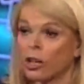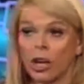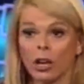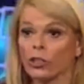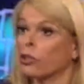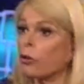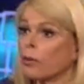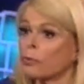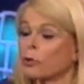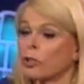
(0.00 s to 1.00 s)
So
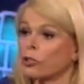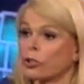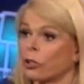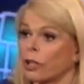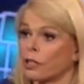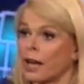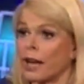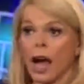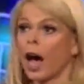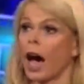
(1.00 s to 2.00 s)
employers are going to say,
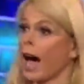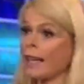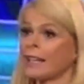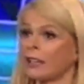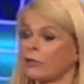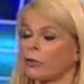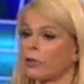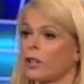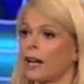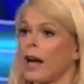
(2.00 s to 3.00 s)
I can't afford
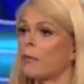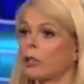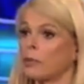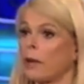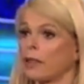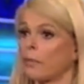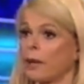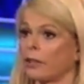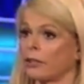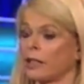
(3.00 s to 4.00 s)
that. I'm going to pay the
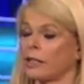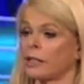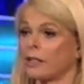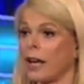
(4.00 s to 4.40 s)
penalty instead.